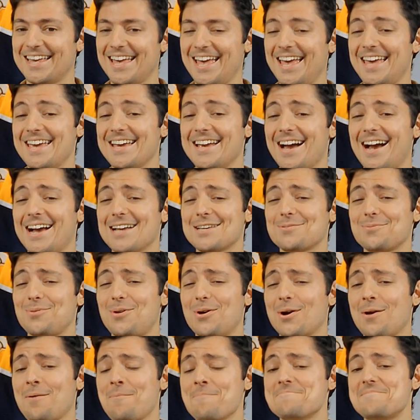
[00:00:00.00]
Hey guys,
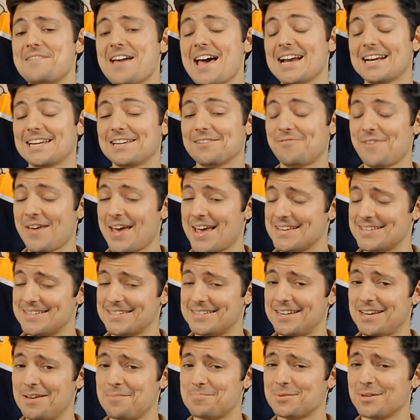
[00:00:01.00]
welcome back to
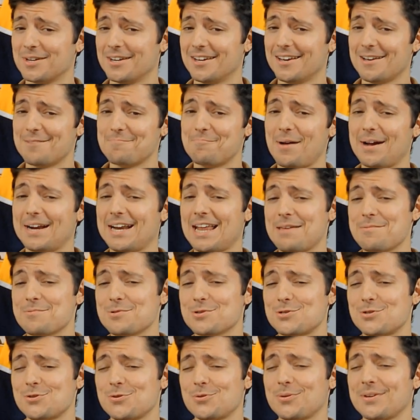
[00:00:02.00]
Fantasy Tipped. My
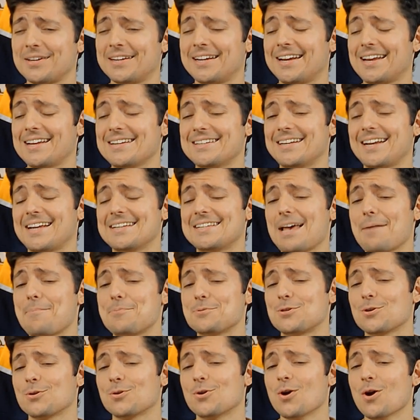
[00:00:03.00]
name is Julian, and in today's
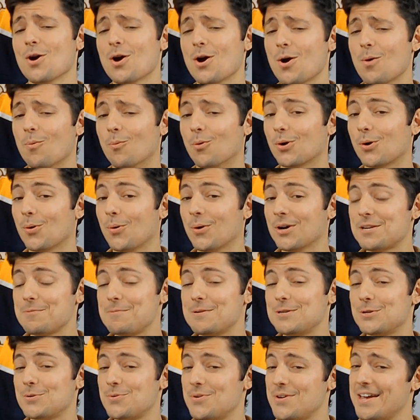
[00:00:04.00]
episode, we're going
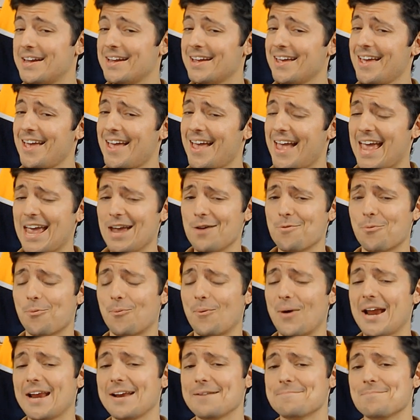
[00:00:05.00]
to be doing a
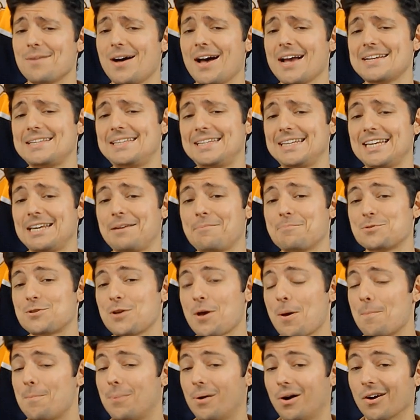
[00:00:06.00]
Rate My
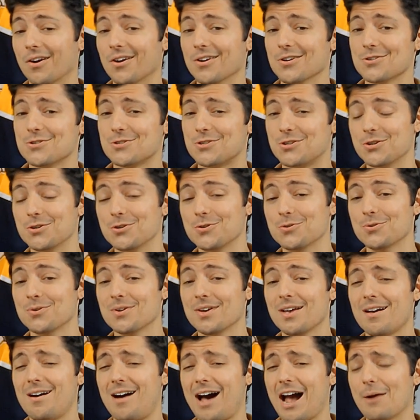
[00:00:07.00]
Teams Part
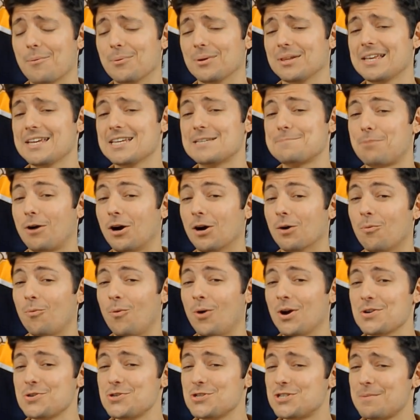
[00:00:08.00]
2. I released Part
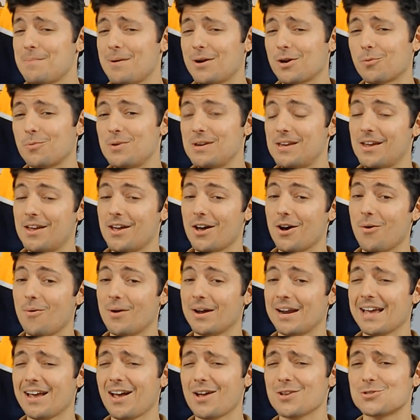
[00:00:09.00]
1 just about a week
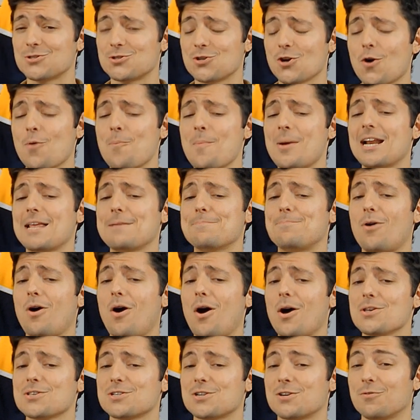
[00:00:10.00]
ago, and I got so many
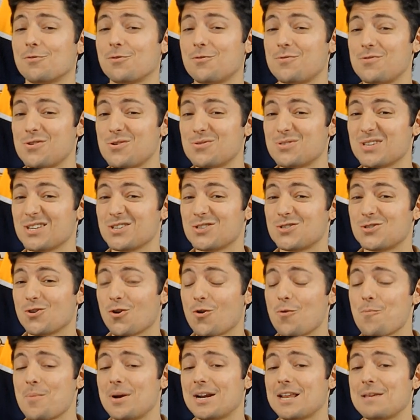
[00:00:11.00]
positive reviews and
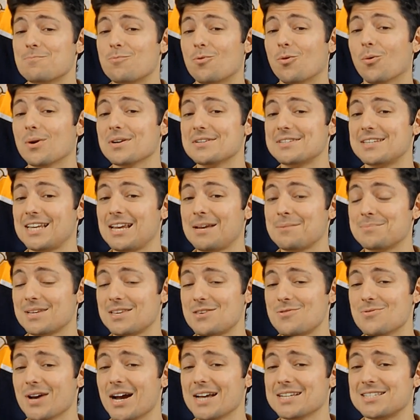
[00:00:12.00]
so many more teams
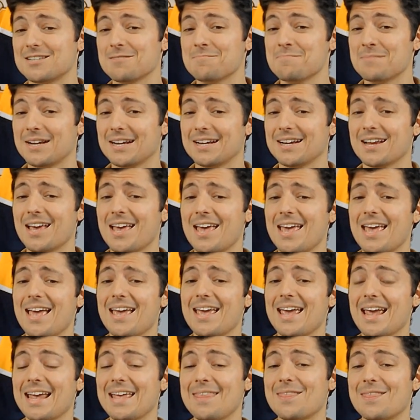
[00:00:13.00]
that you guys submitted
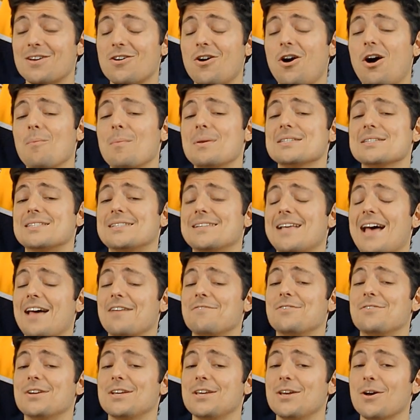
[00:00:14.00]
in the comments to
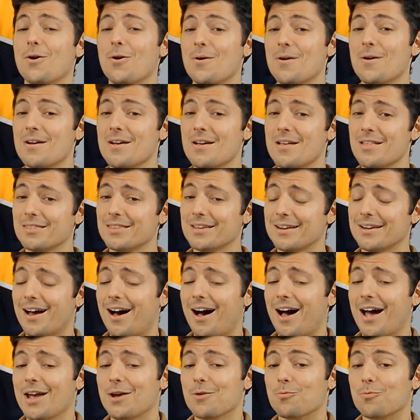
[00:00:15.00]
that video that
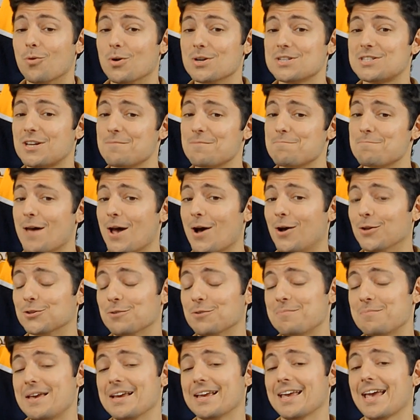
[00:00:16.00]
I was
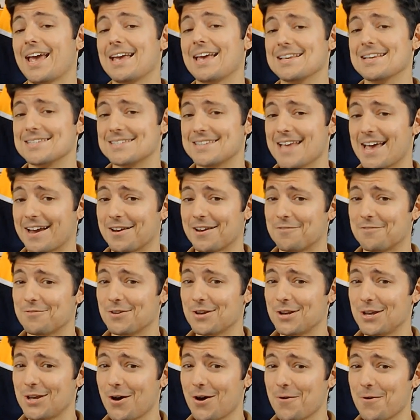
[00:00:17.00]
compelled to make a second
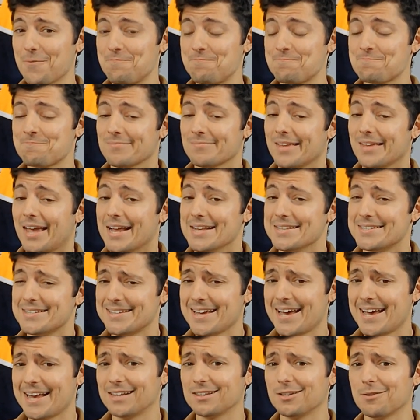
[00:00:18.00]
video. And
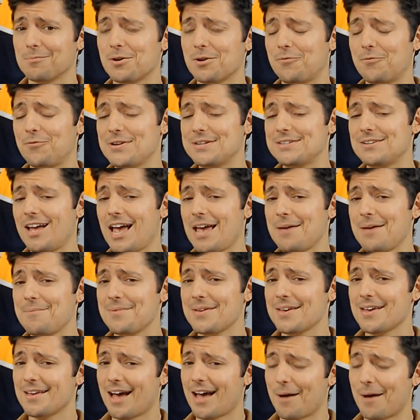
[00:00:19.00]
since I had a little bit of free
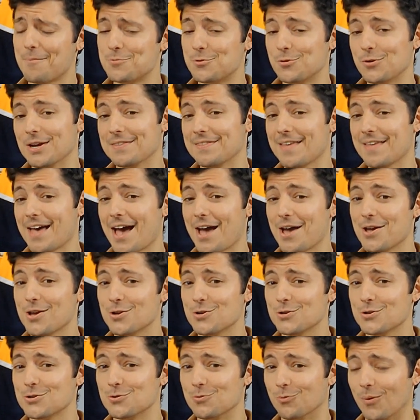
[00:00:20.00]
time, I'm doing that
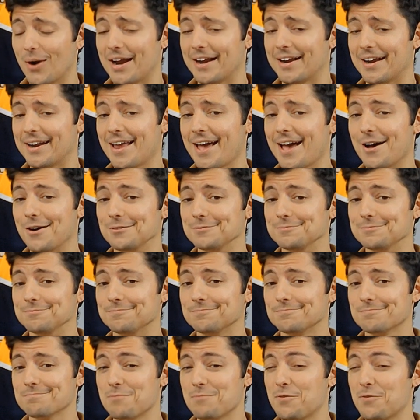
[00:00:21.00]
right now.
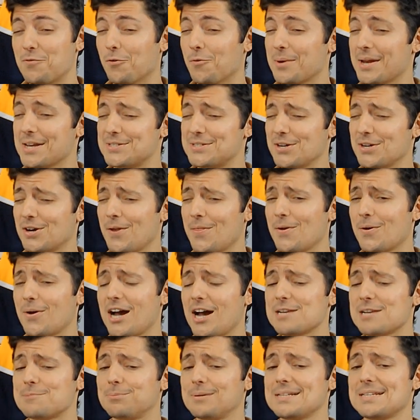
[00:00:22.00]
Before we get started though,
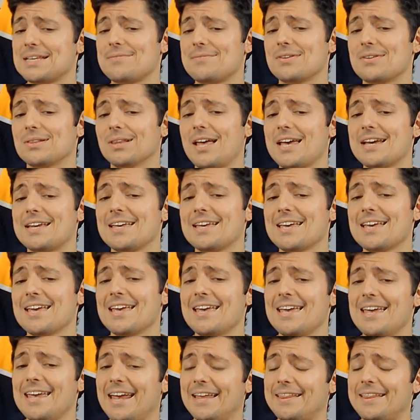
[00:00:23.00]
guys, please leave a like,
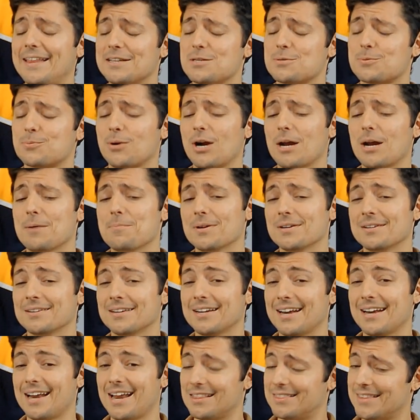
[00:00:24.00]
hit that subscribe
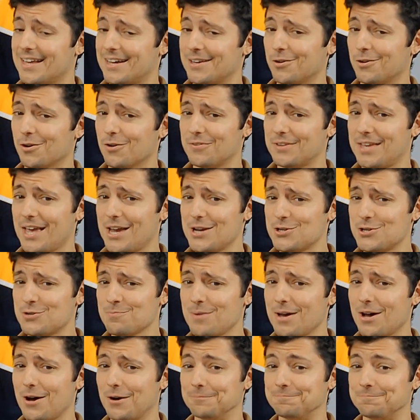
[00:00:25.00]
button, and hit that
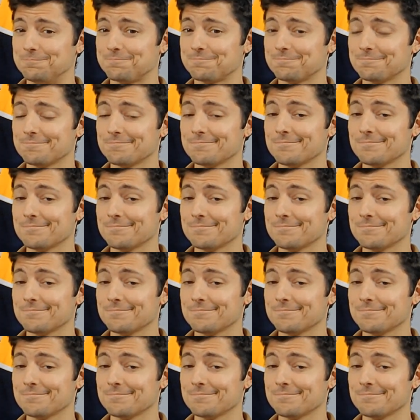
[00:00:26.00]
notification bell.